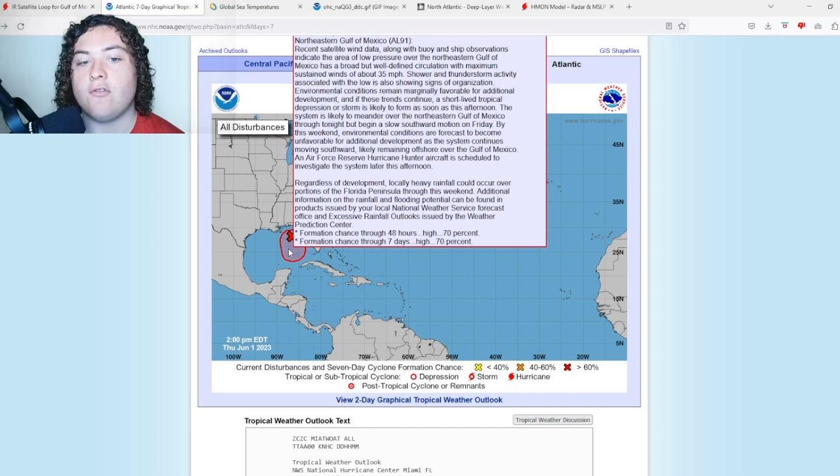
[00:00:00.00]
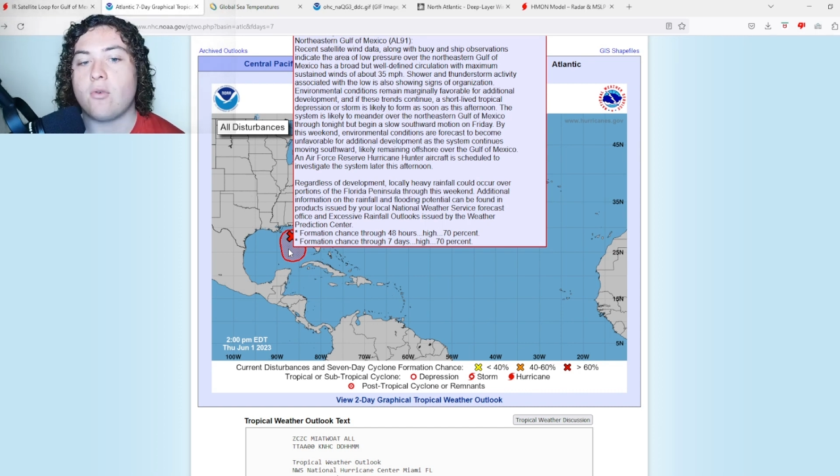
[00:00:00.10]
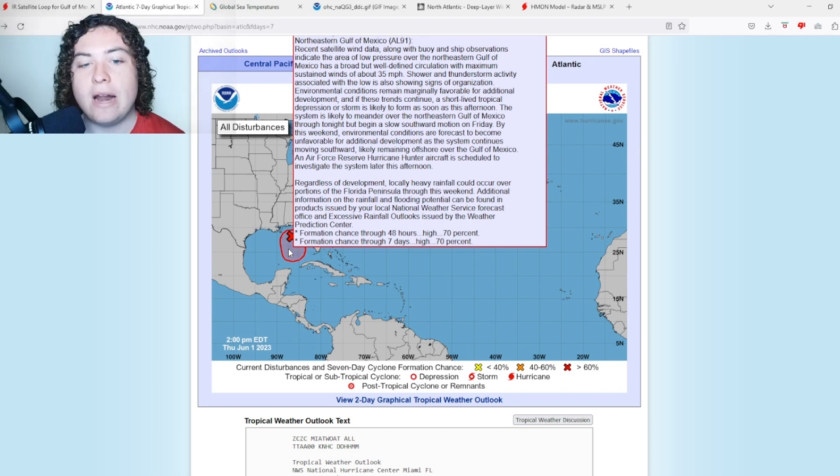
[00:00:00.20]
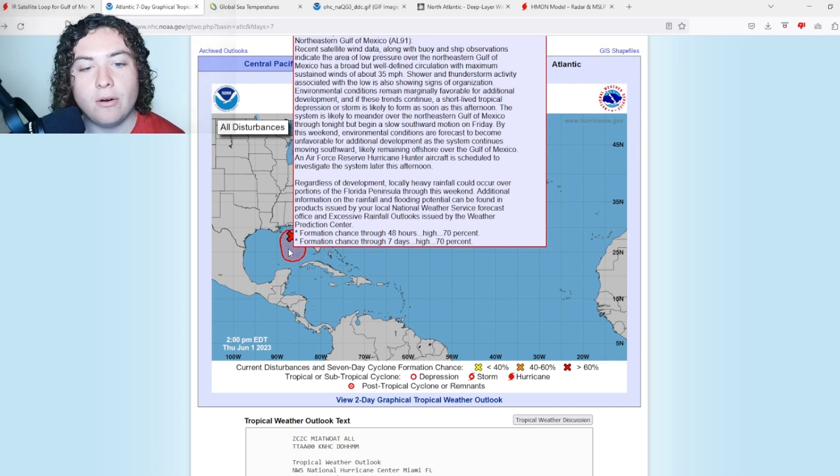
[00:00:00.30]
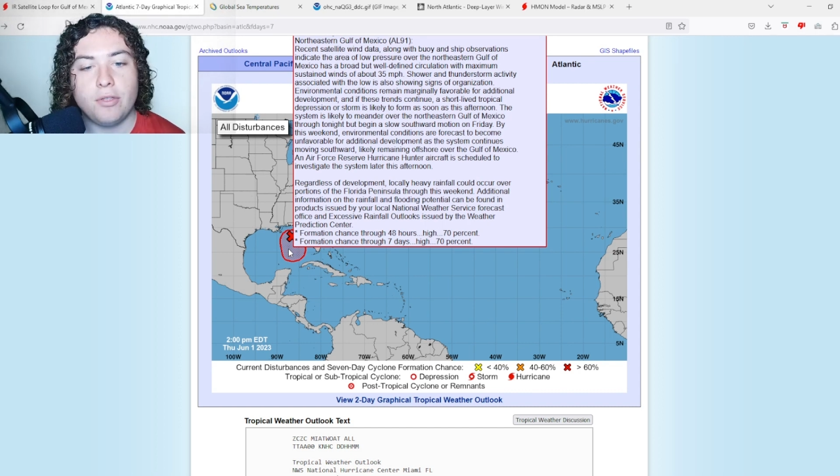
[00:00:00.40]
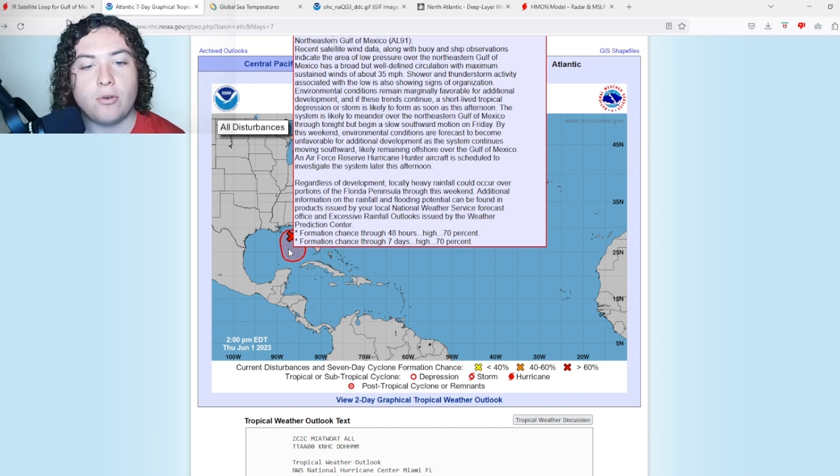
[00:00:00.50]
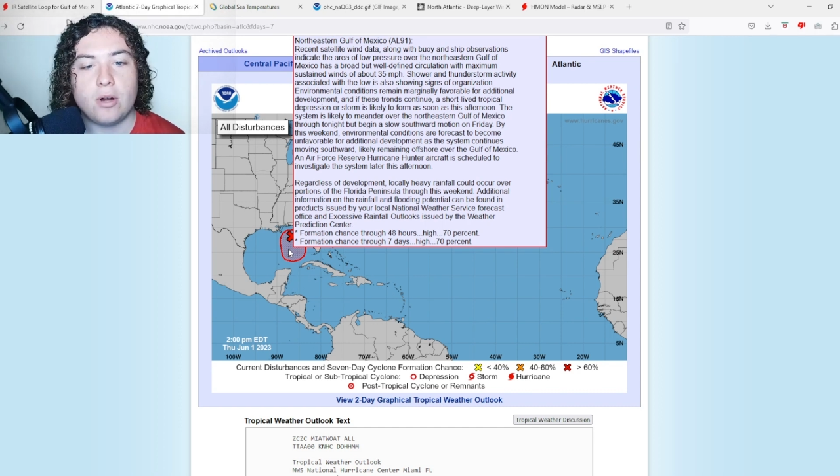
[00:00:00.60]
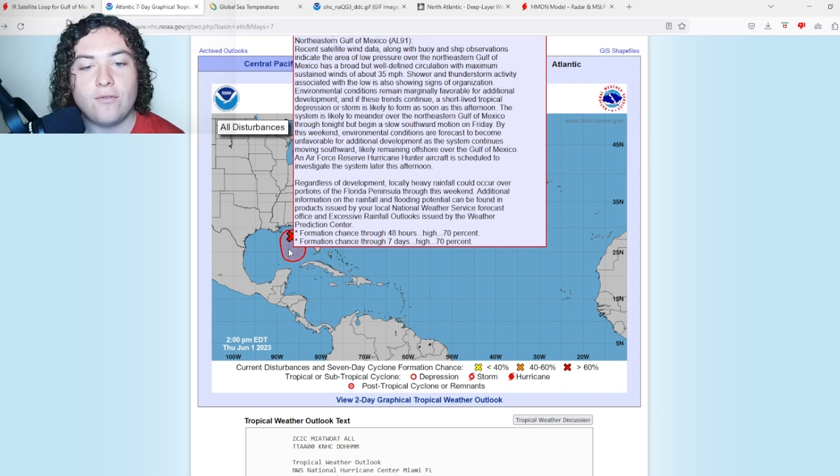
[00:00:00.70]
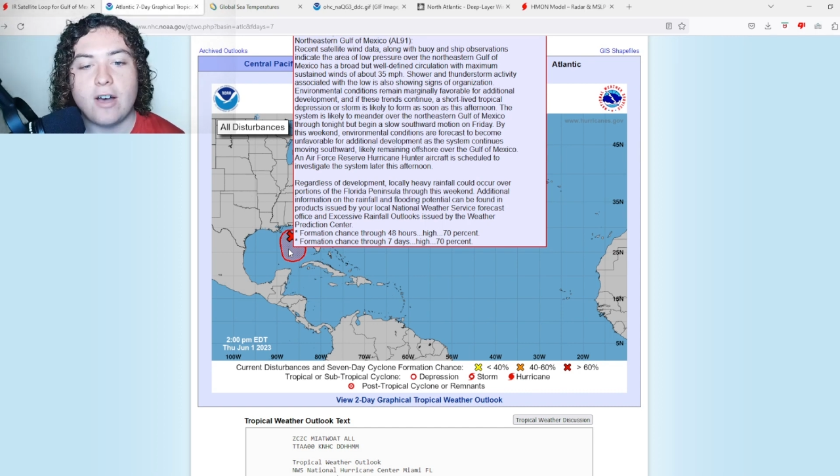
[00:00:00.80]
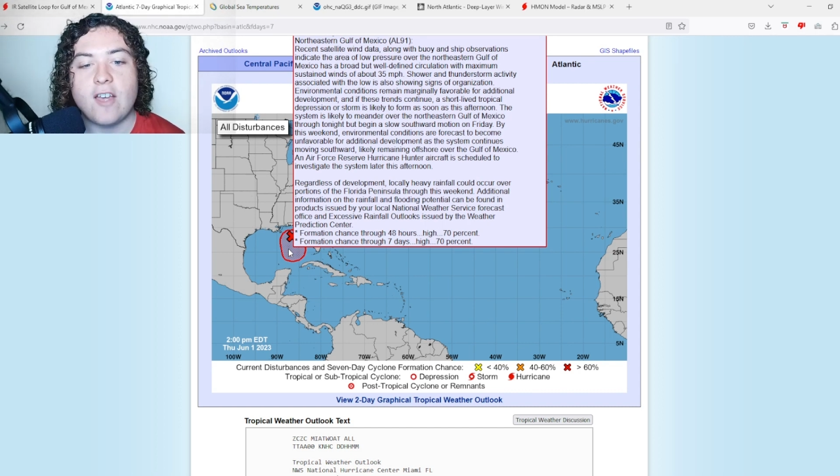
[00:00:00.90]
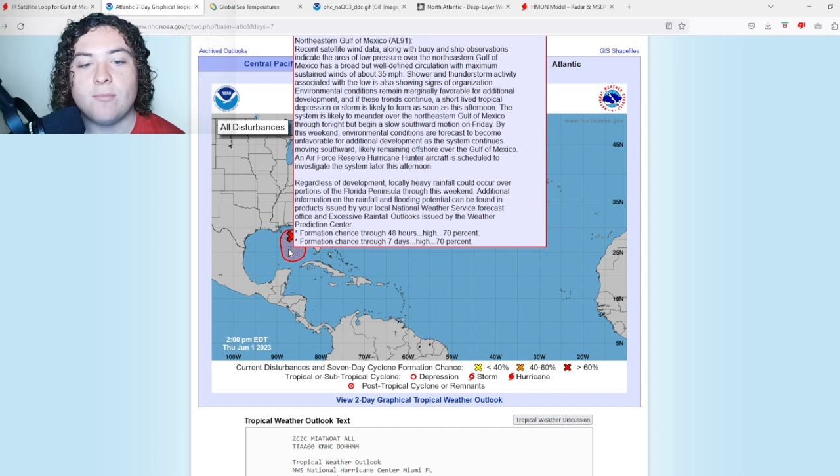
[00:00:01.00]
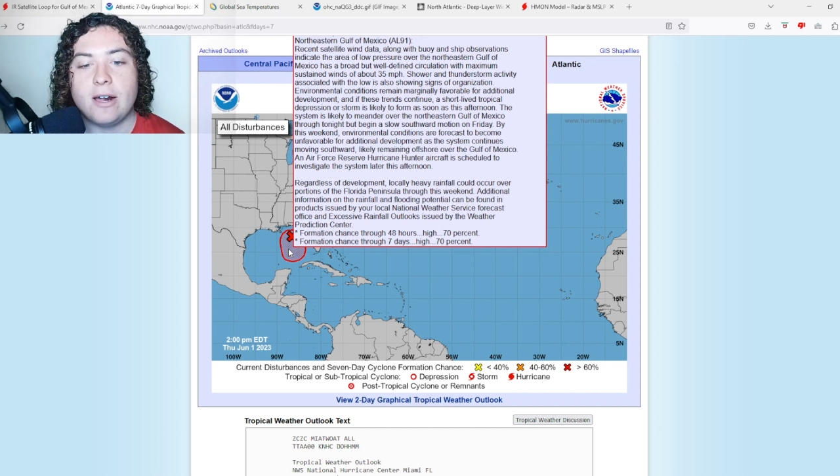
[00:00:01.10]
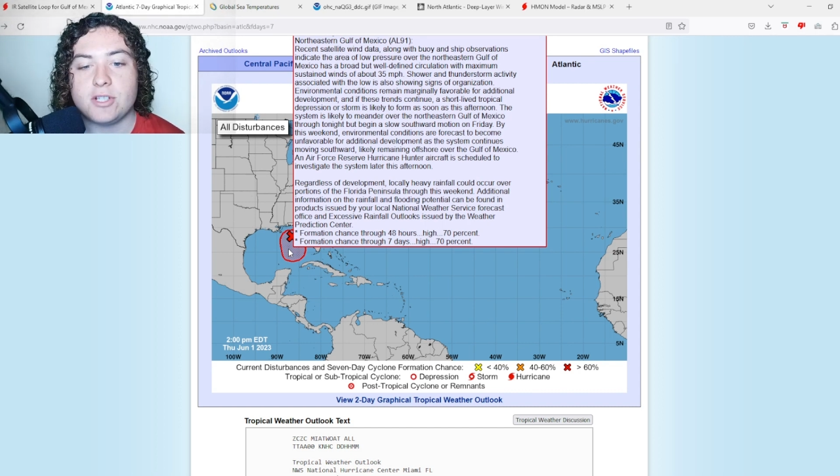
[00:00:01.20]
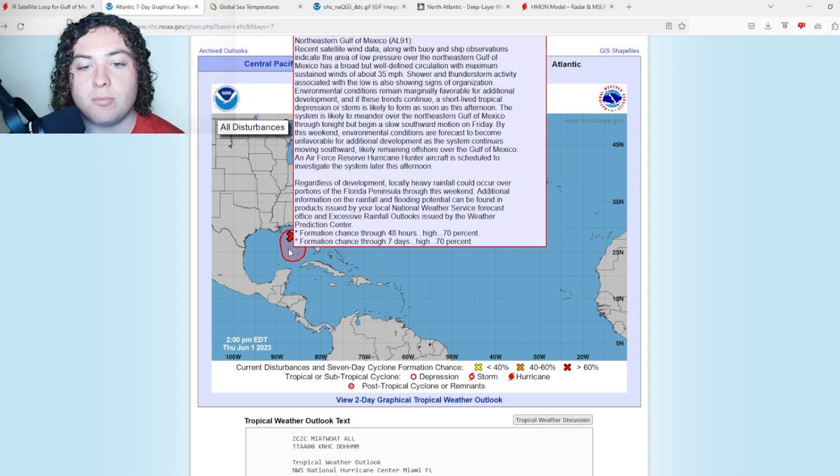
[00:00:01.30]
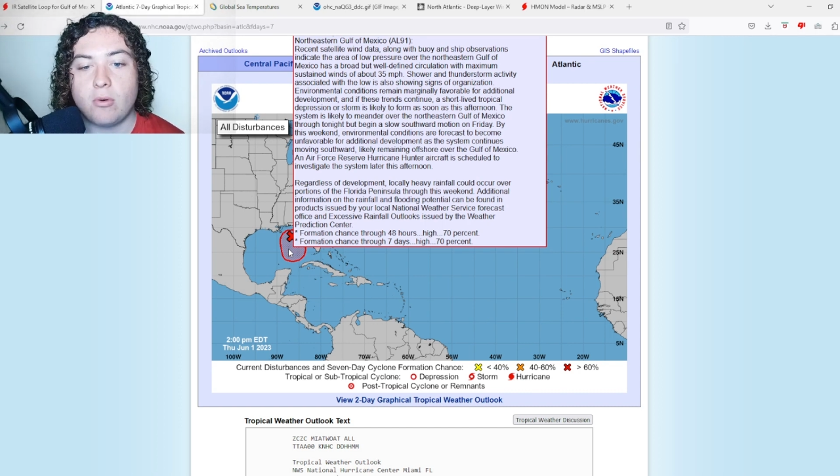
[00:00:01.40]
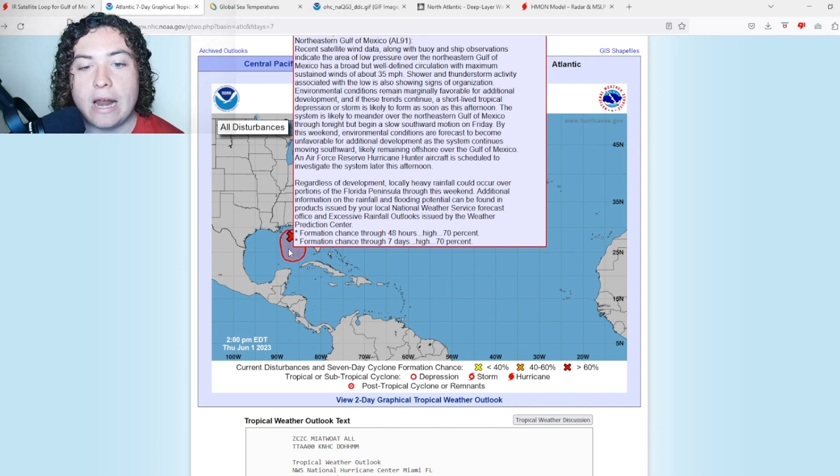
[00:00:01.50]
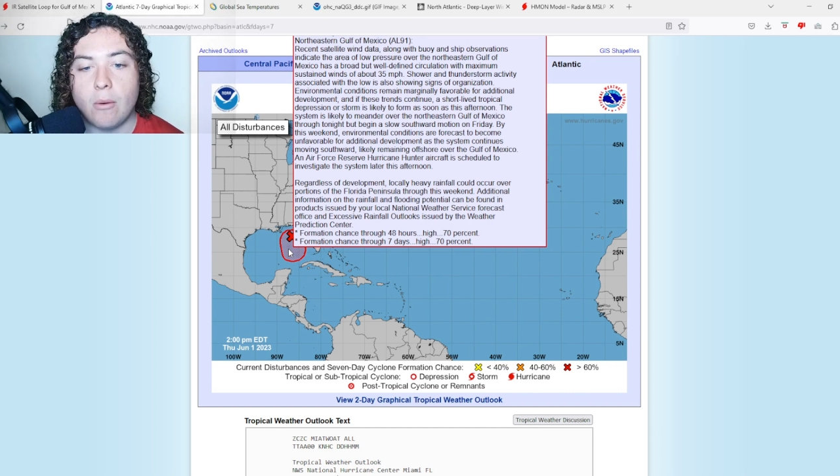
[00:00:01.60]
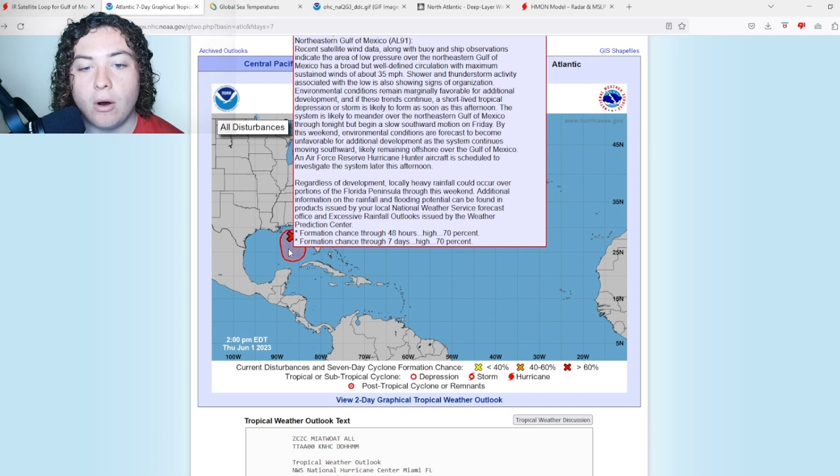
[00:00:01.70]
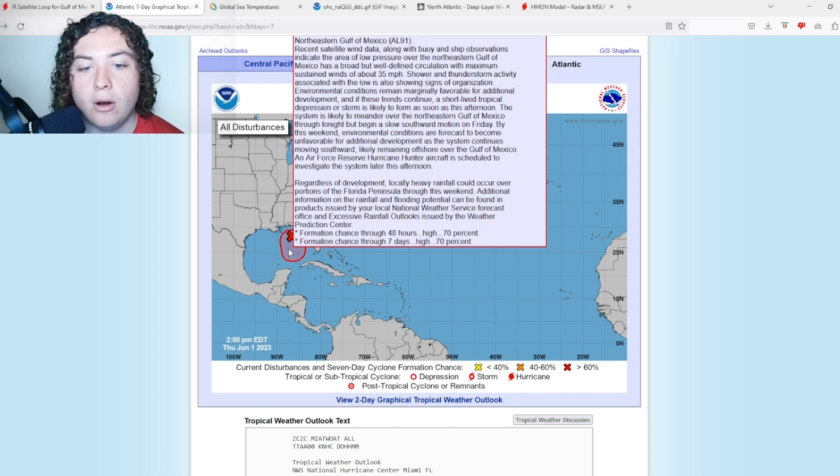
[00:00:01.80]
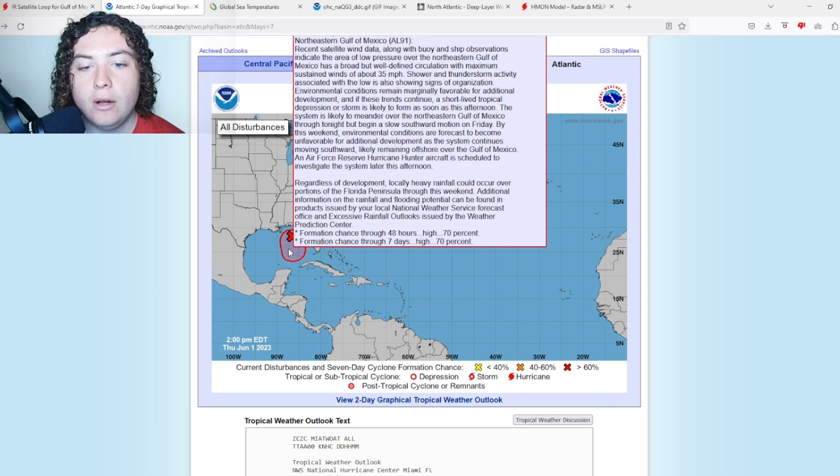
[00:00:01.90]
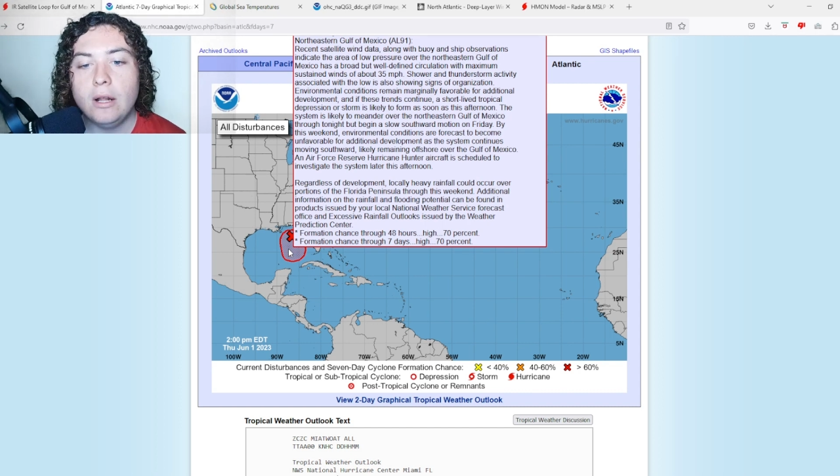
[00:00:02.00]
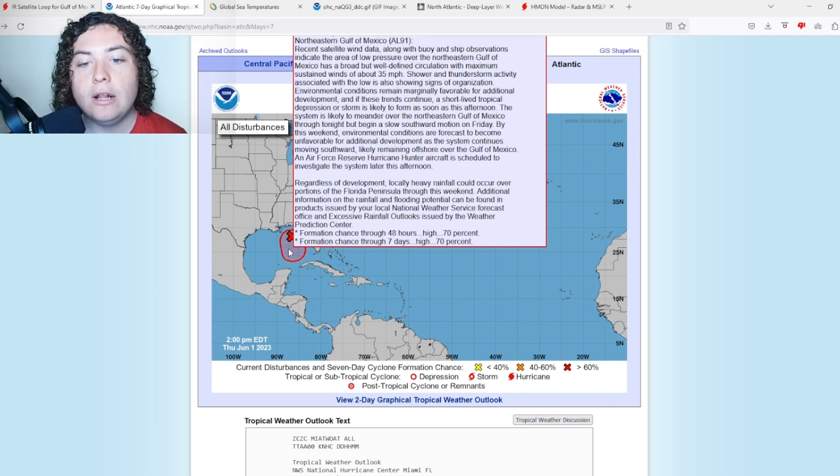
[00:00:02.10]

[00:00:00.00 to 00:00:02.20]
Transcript: of around 35 miles per hour.